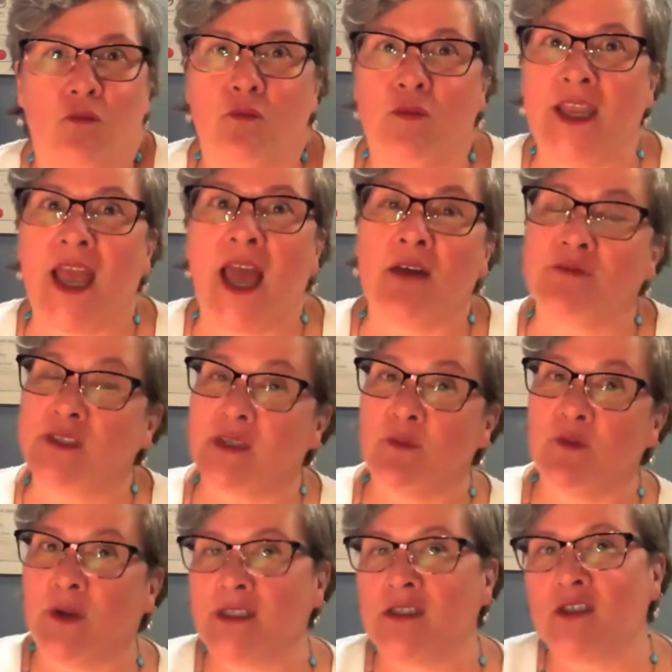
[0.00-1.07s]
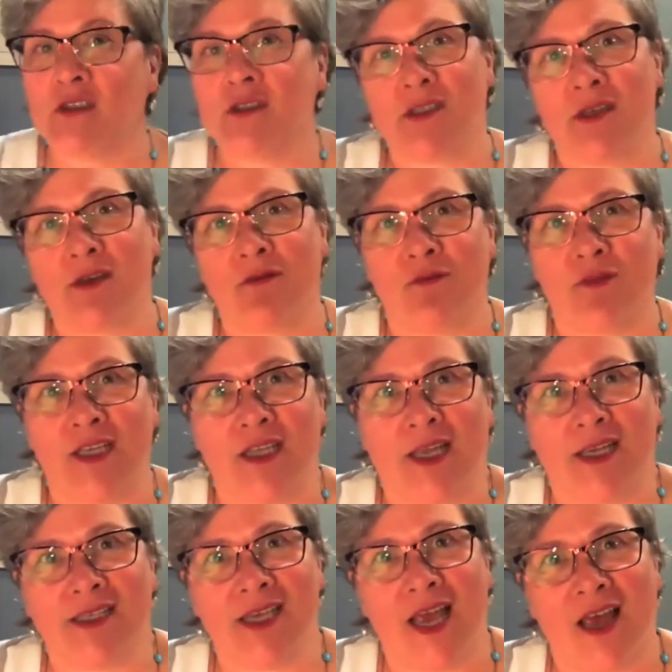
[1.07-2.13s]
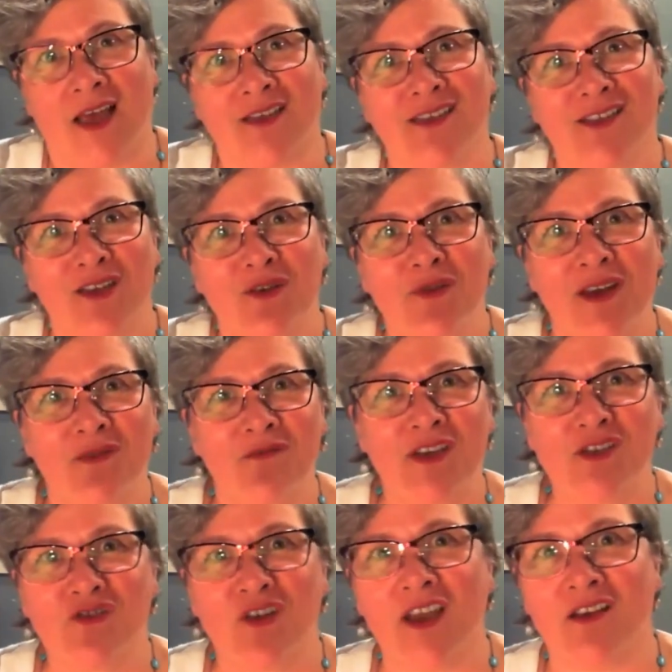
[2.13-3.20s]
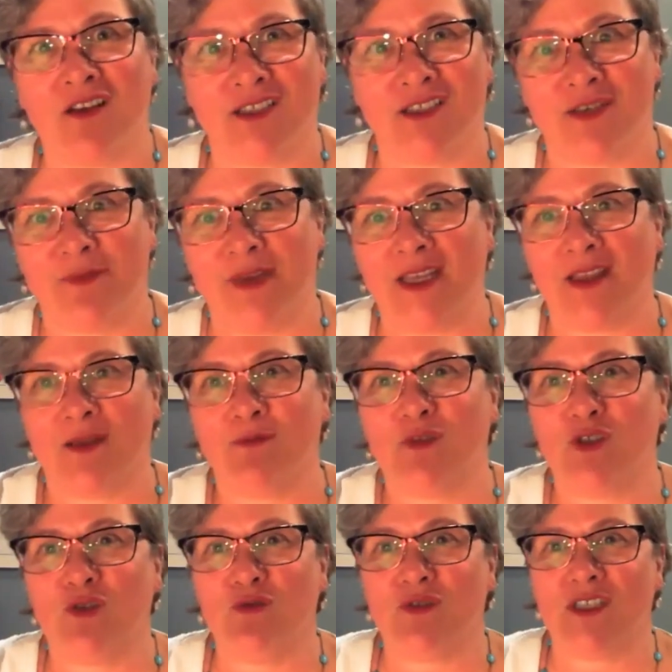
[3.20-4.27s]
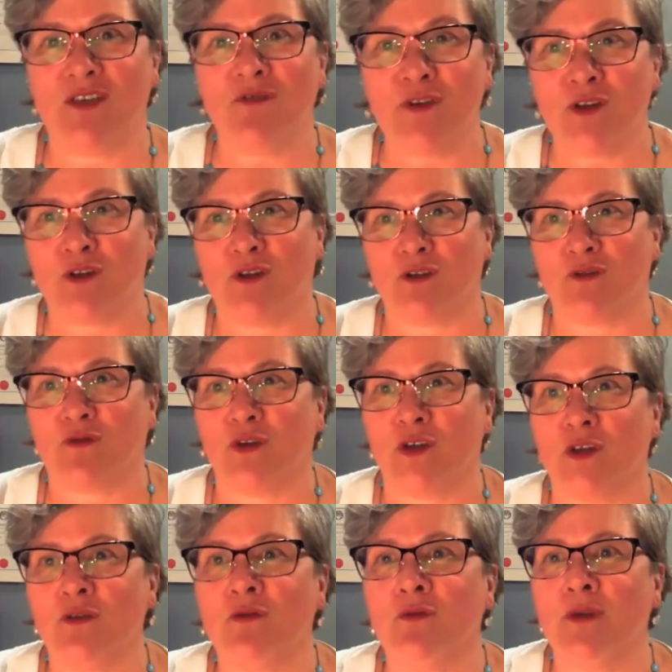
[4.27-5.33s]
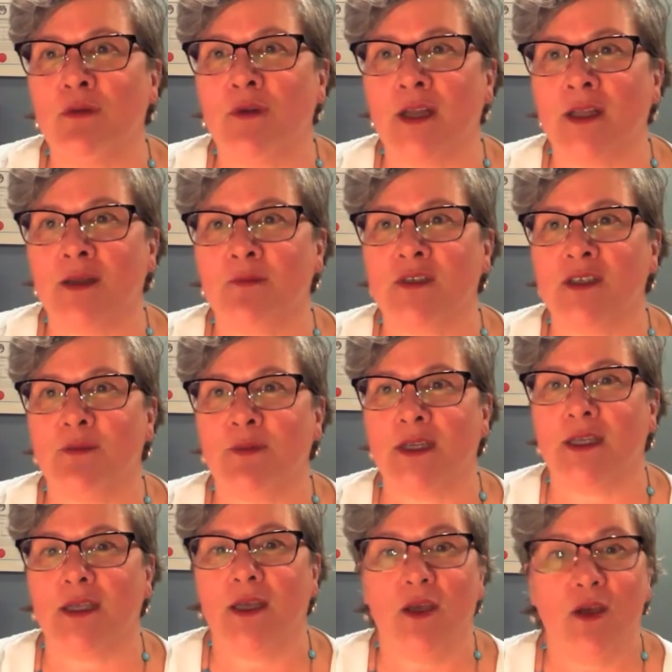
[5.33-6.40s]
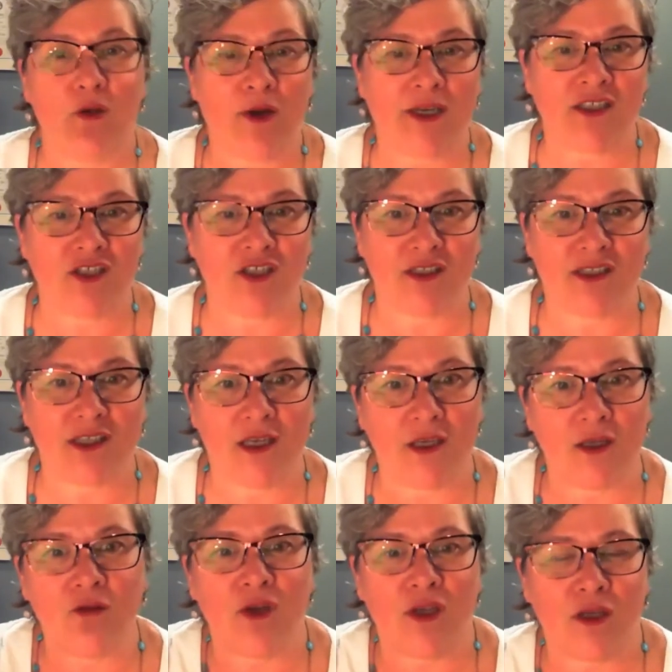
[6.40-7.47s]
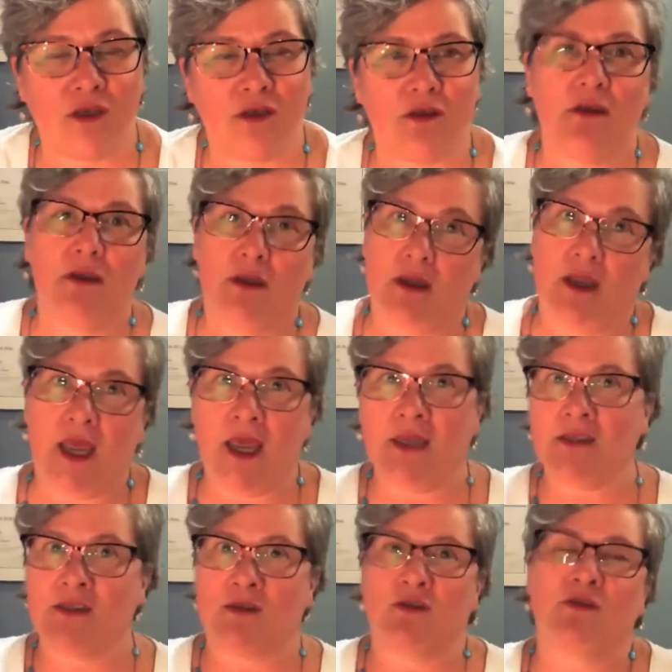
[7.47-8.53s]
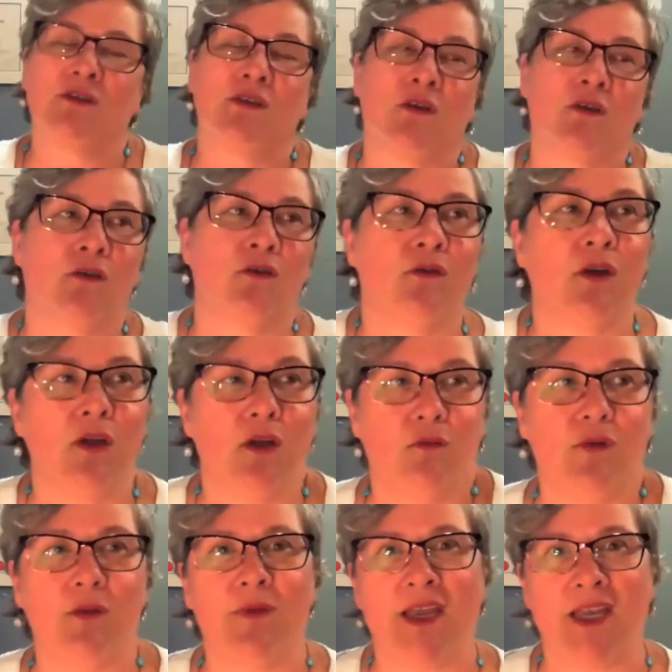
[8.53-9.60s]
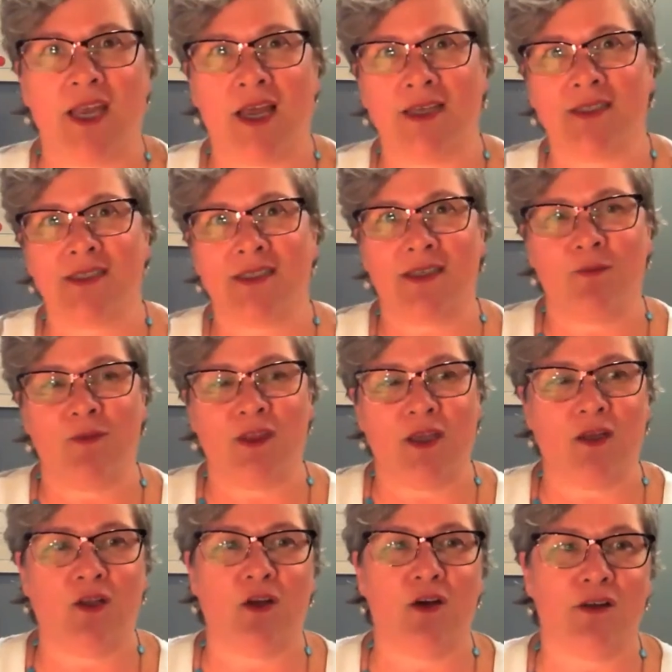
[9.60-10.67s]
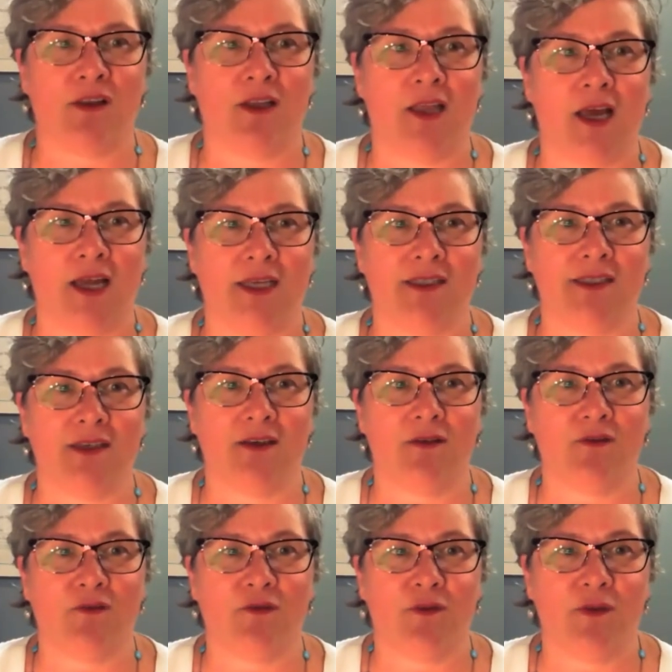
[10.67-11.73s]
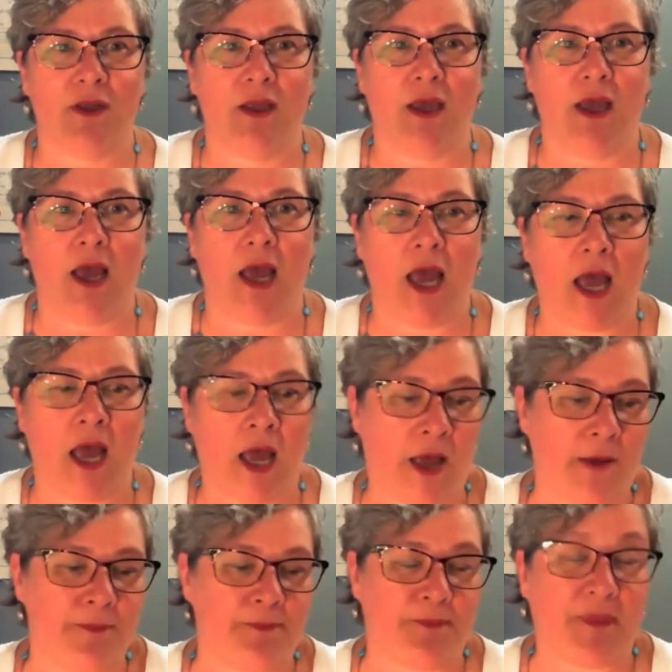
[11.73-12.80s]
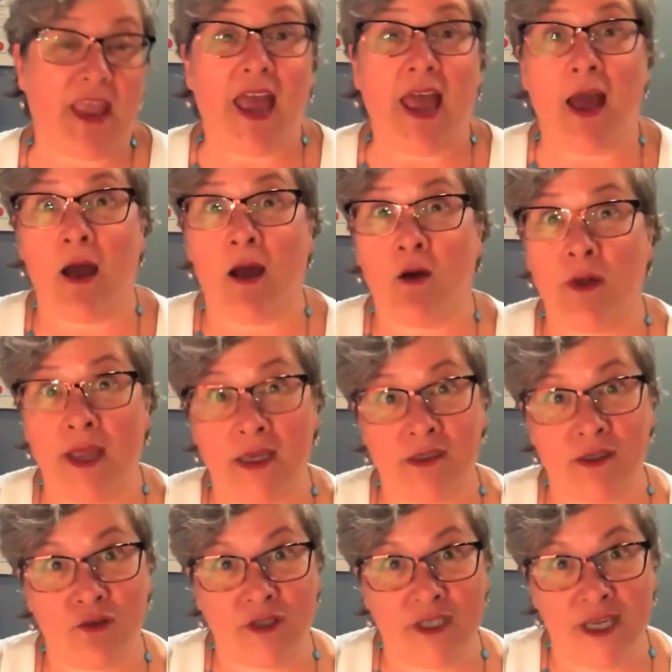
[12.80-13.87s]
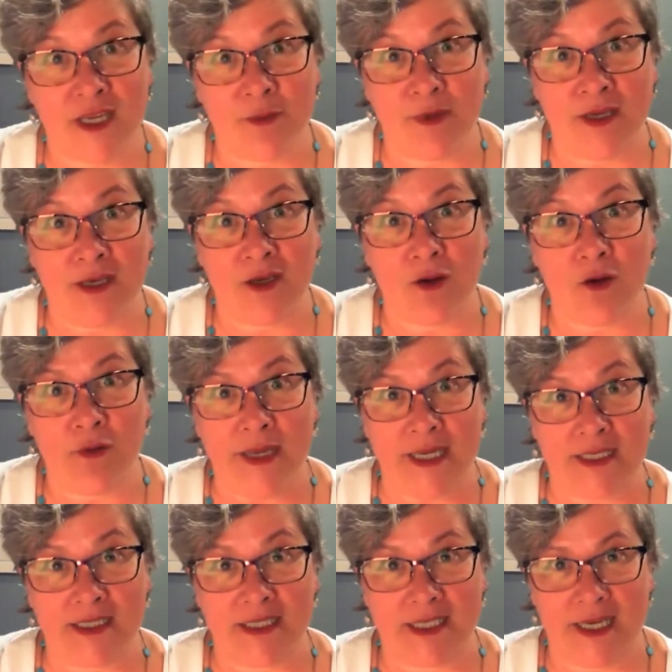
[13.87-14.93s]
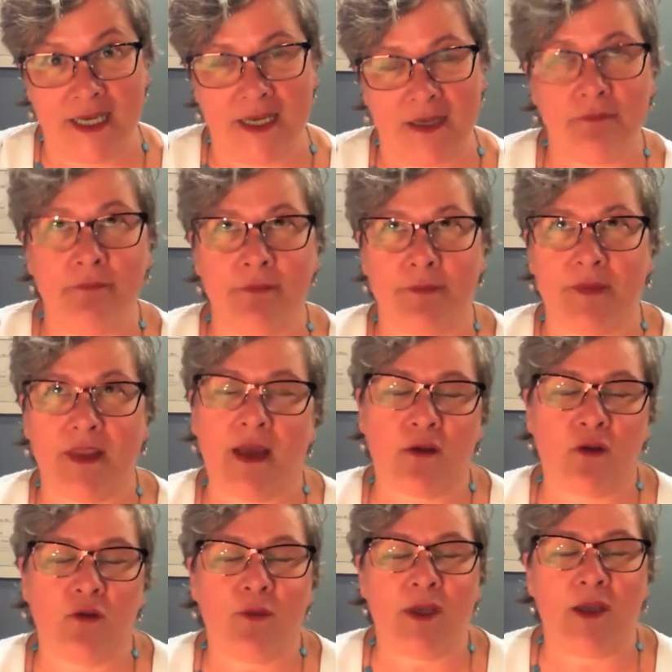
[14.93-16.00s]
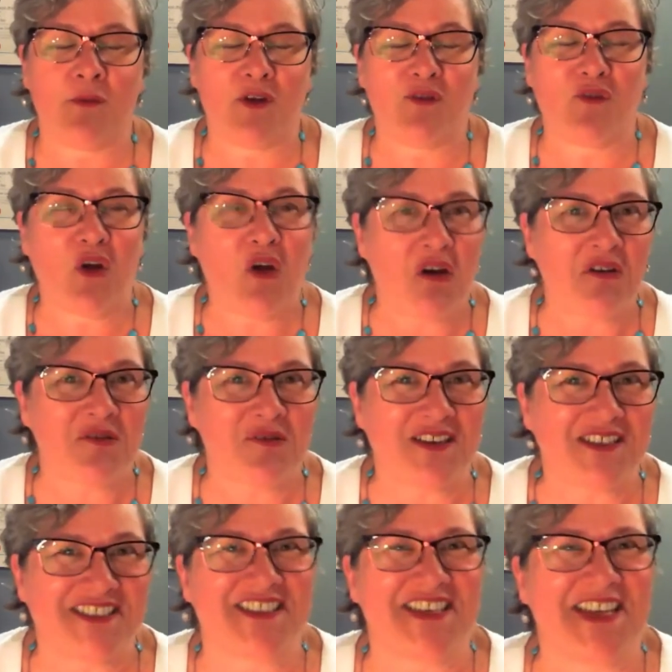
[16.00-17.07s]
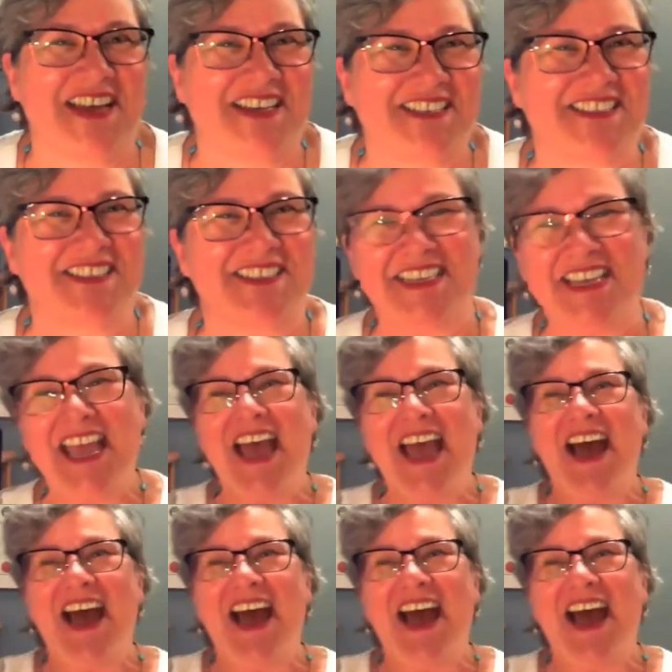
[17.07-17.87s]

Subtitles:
We have some questions that we like to ask you, and we try not to make them too difficult for you. We want them to be questions that you can answer. So we might ask something along the lines of, how has your day been going today? That could be a bit of a hard question, actually.